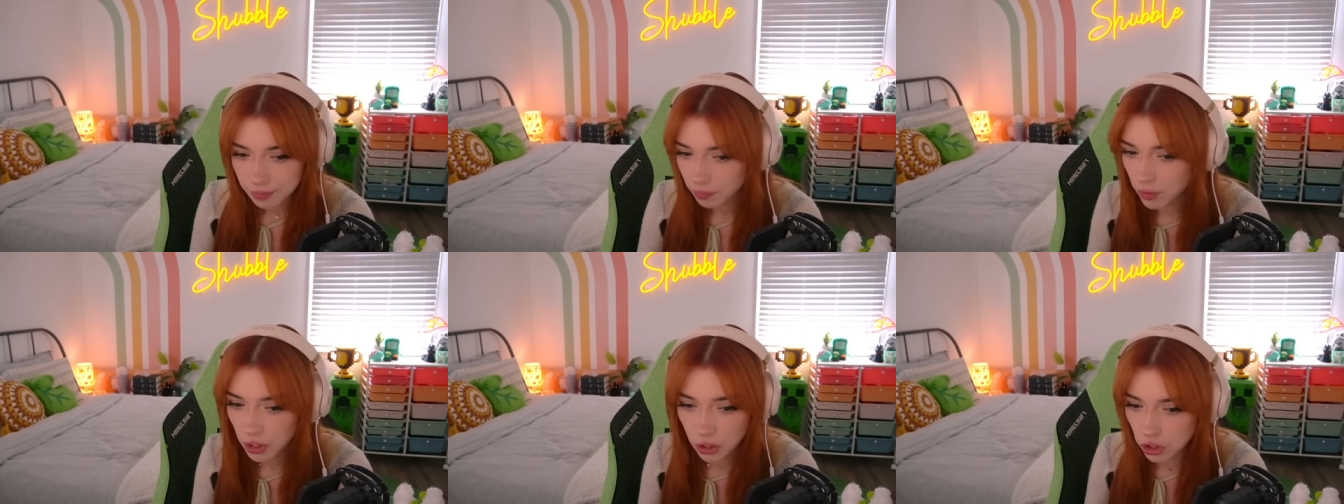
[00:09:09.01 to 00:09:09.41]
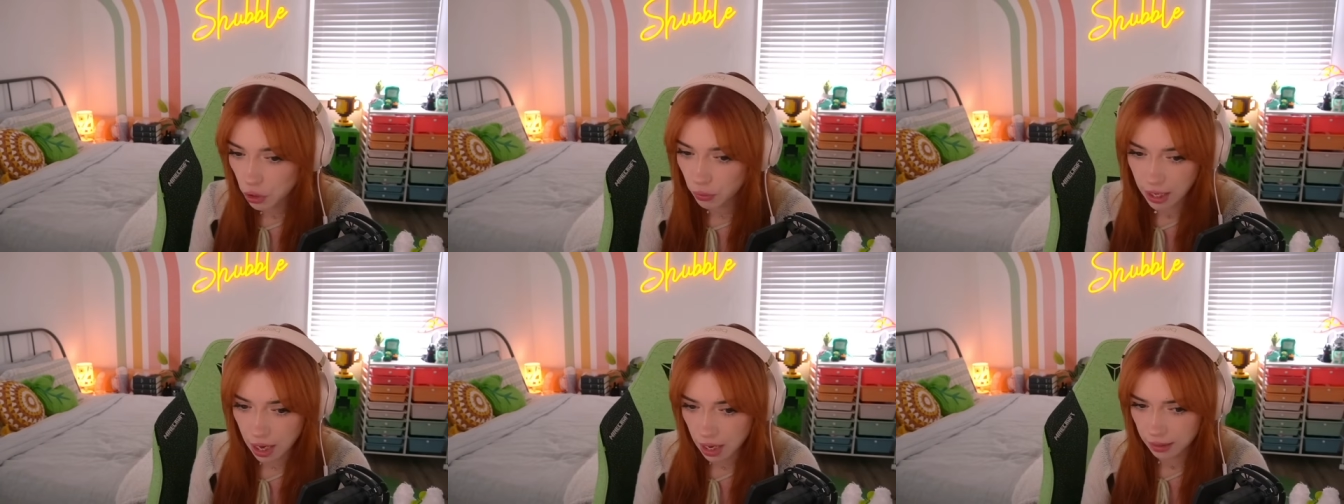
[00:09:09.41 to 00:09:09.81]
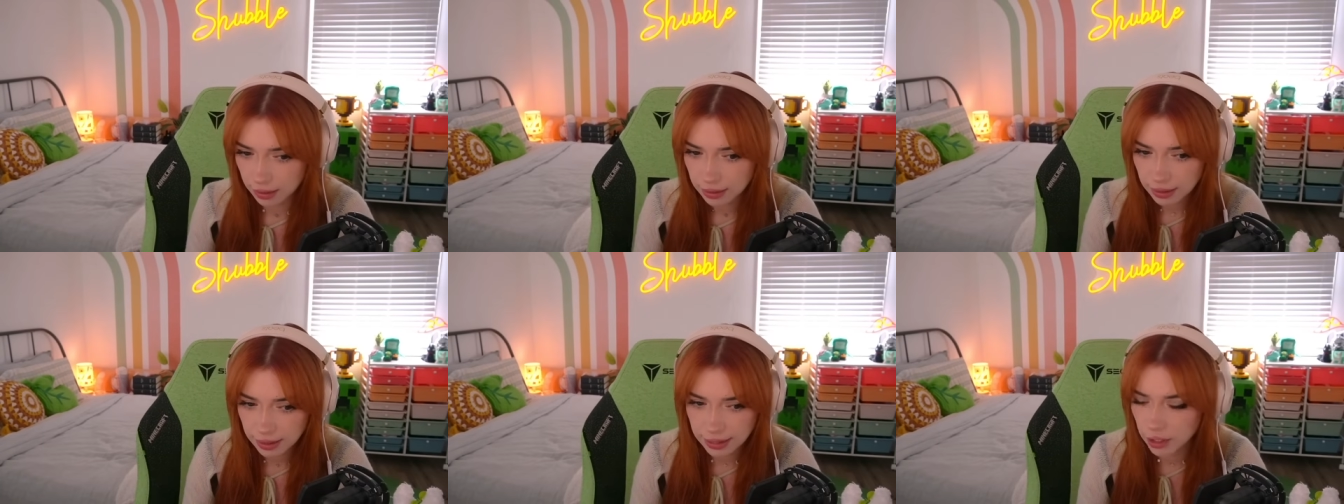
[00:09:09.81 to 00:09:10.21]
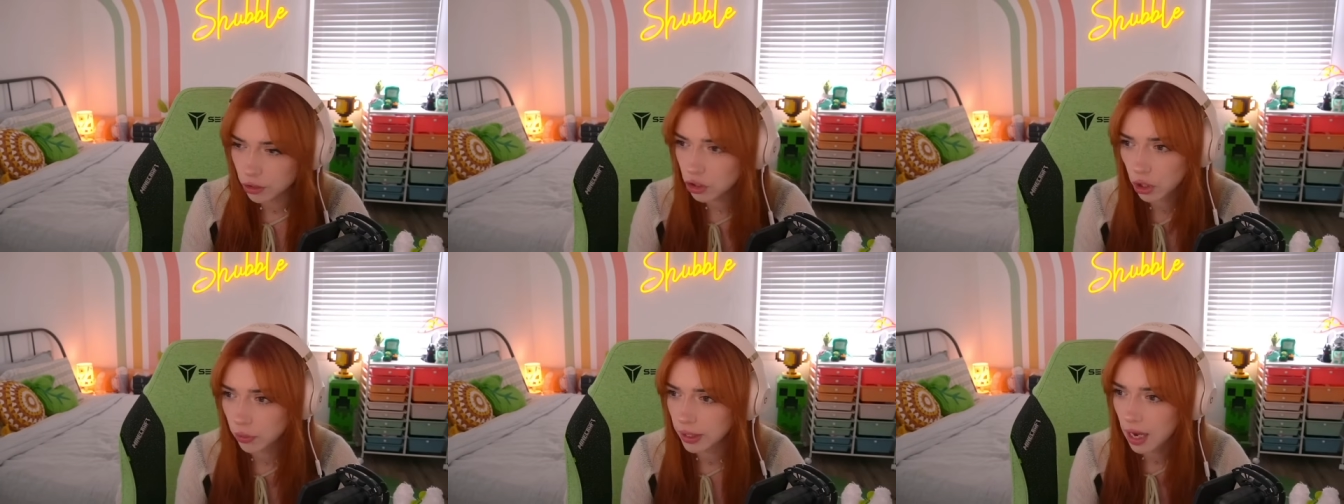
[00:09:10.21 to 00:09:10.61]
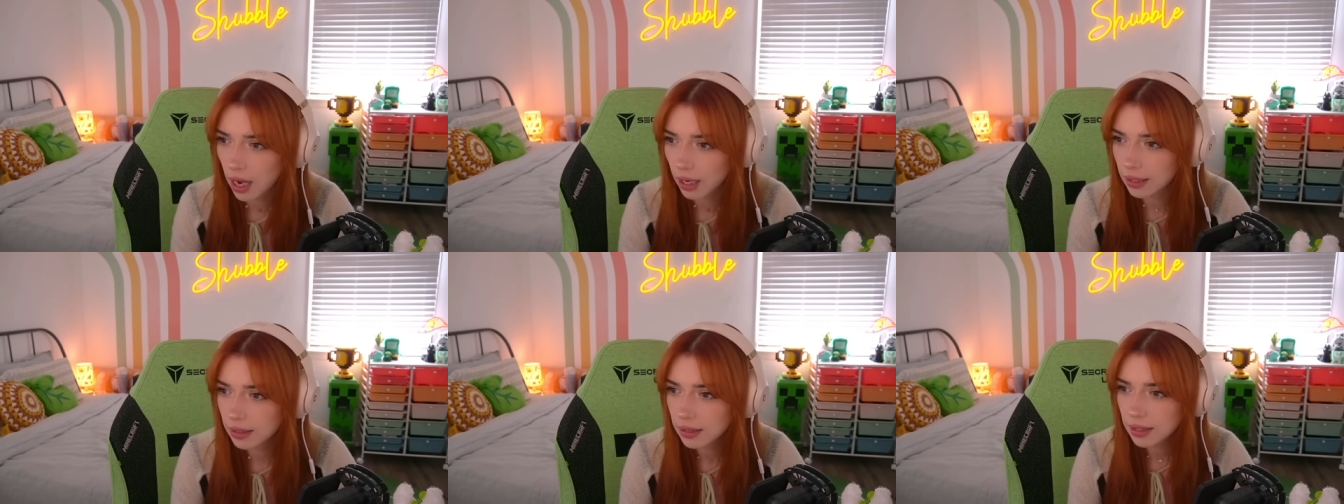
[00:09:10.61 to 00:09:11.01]
they're so young. They're so
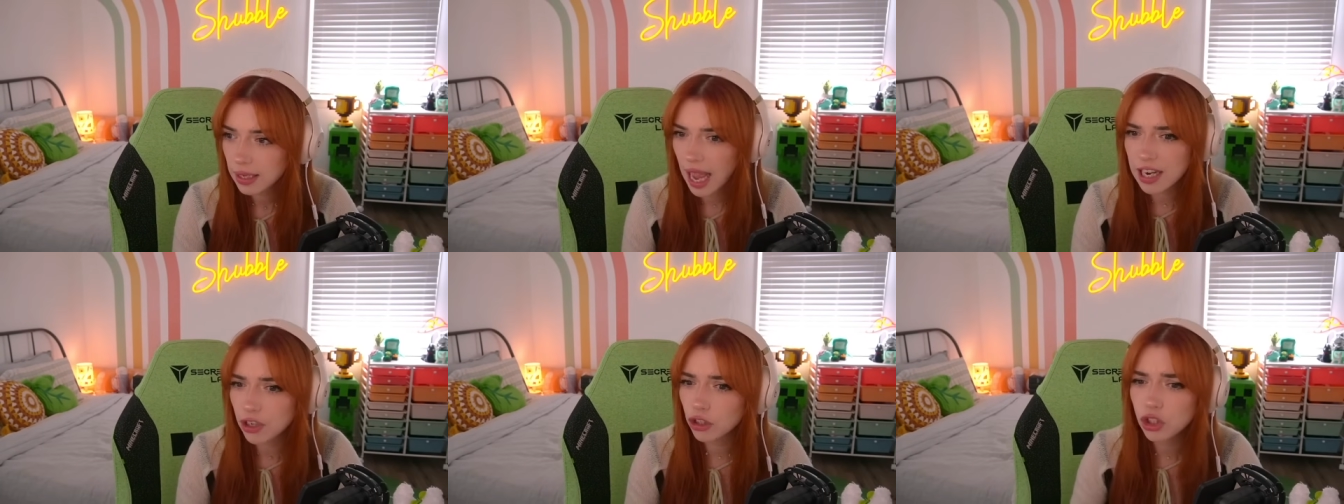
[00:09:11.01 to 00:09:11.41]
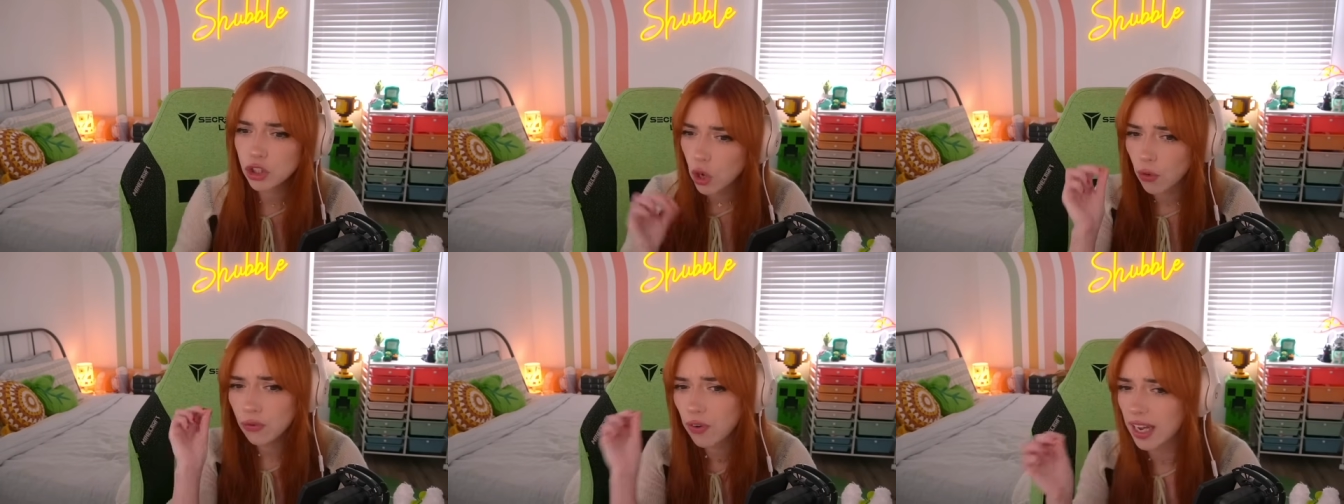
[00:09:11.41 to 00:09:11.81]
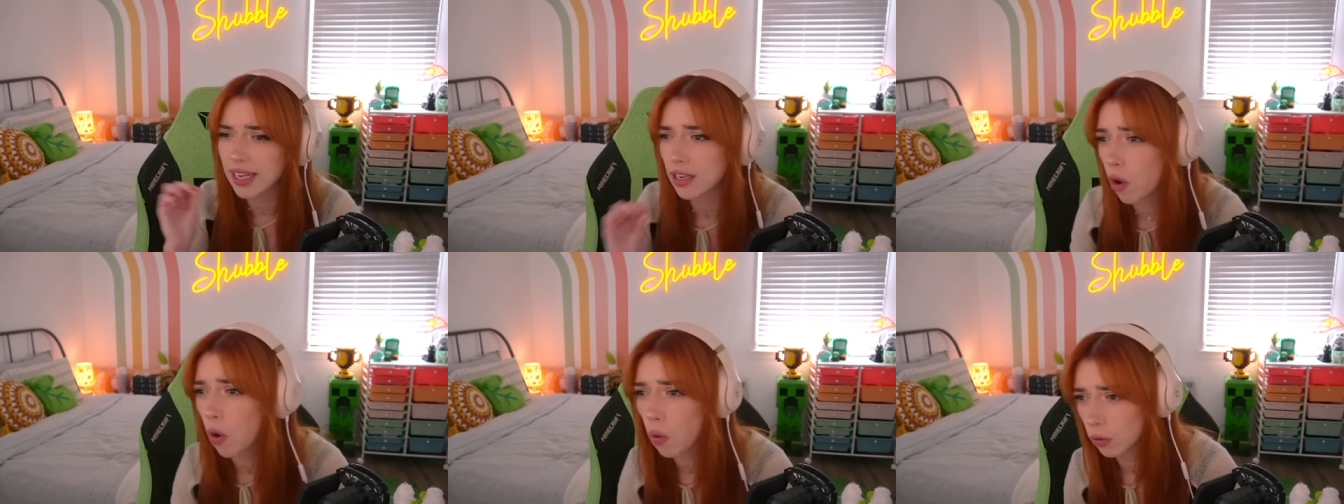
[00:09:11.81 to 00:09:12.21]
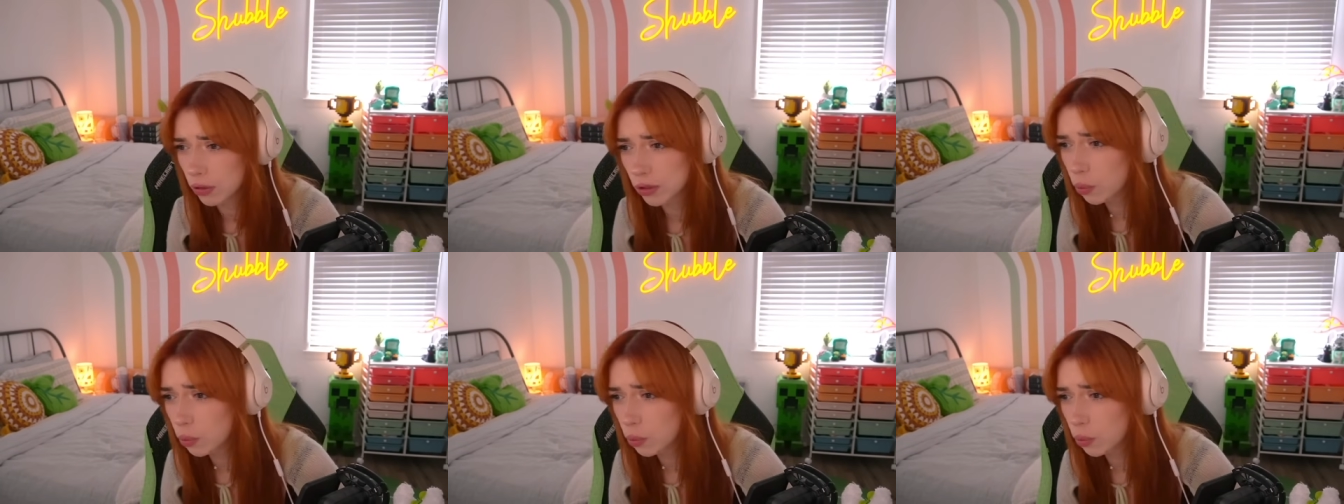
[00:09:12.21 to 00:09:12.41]
young. And you're so fucking old.